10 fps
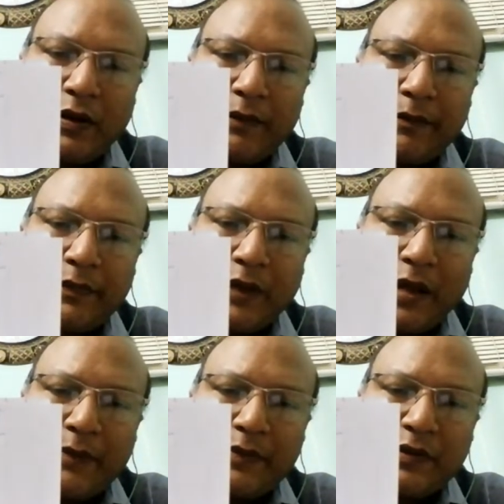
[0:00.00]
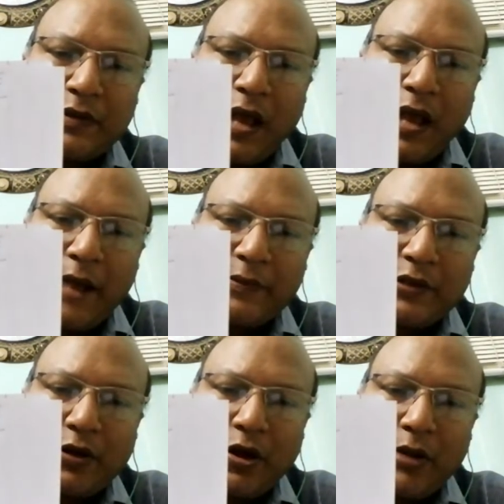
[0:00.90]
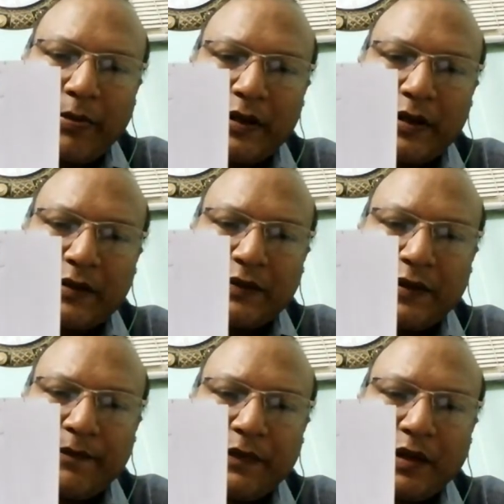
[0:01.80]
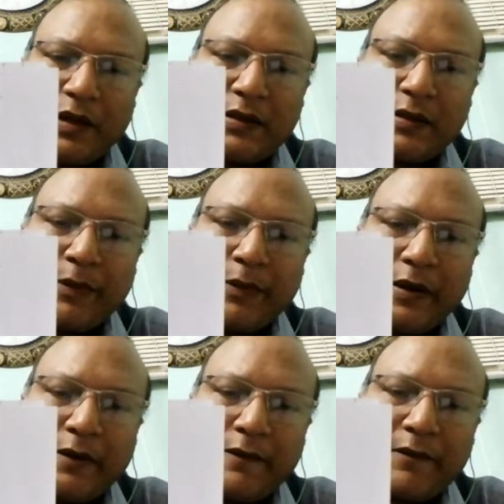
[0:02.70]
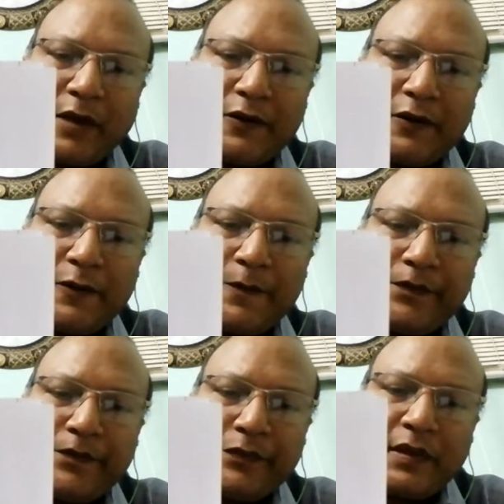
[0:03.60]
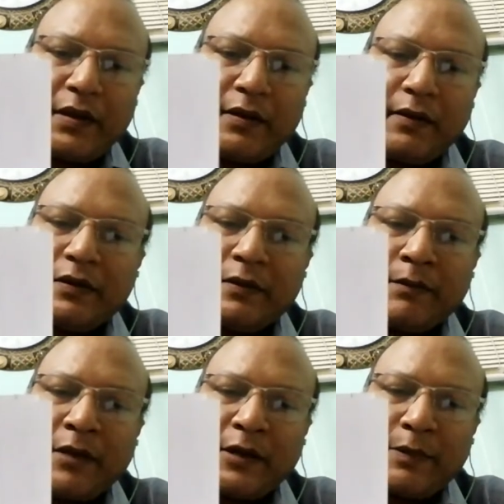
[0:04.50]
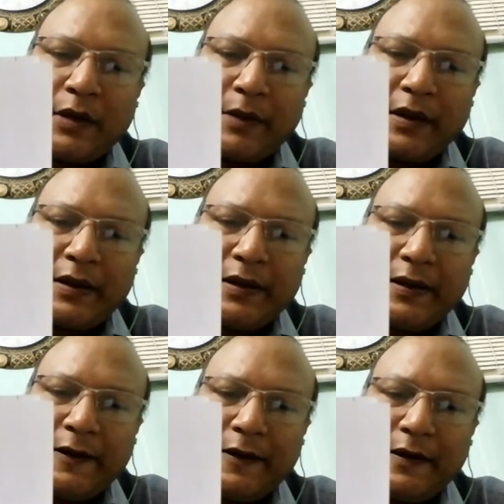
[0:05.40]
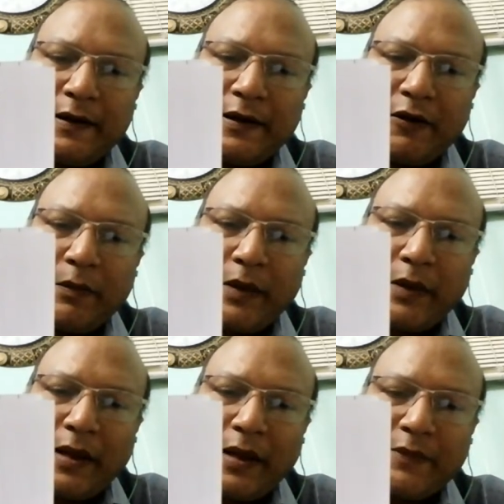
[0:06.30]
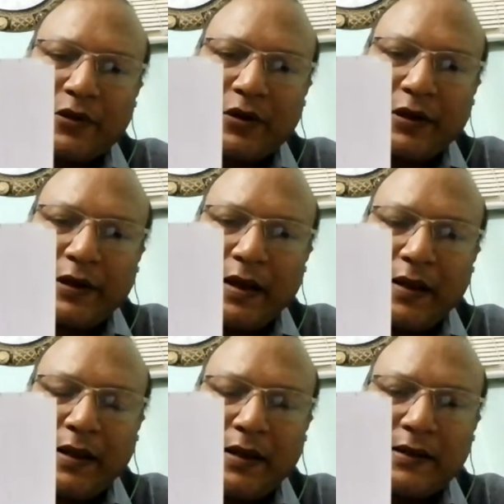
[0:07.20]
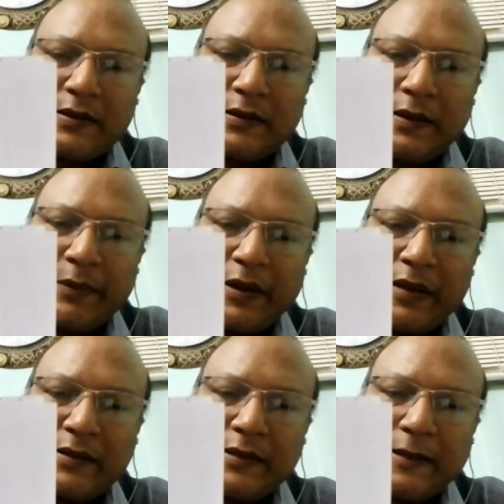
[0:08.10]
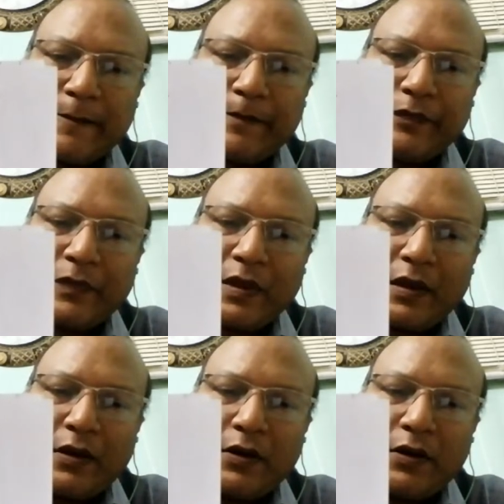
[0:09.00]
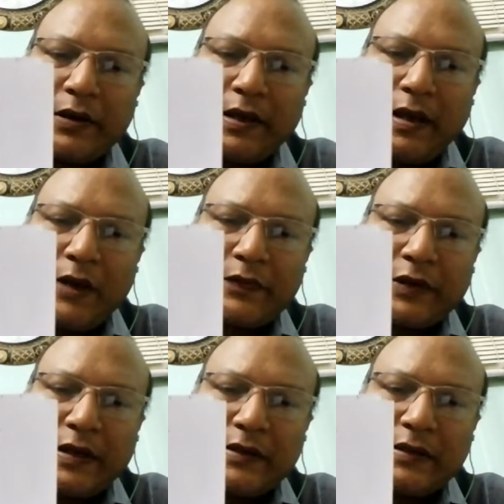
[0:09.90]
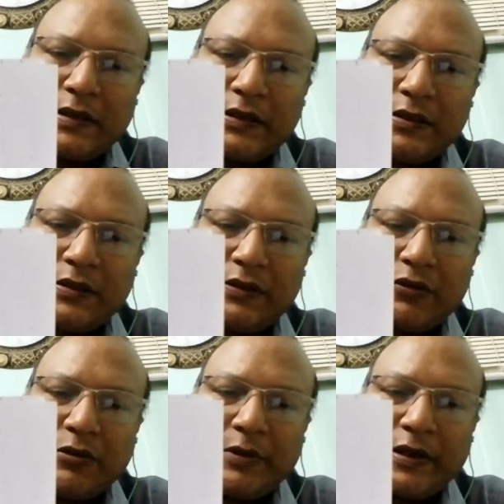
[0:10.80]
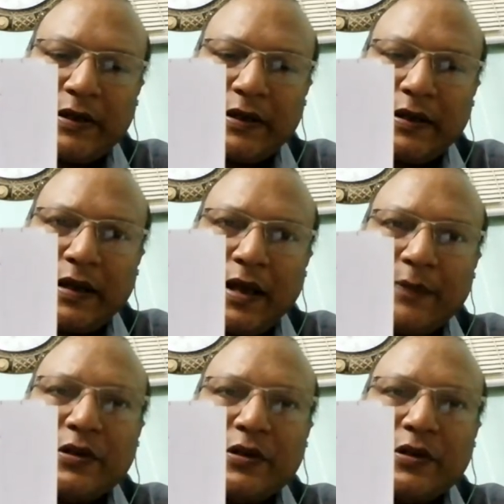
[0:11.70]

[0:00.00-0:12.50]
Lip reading: times epsilon r minus 1. That is the P value multiplied by E divided by epsilon E. That is remaining same. Okay, after cancellations, you will be getting epsilon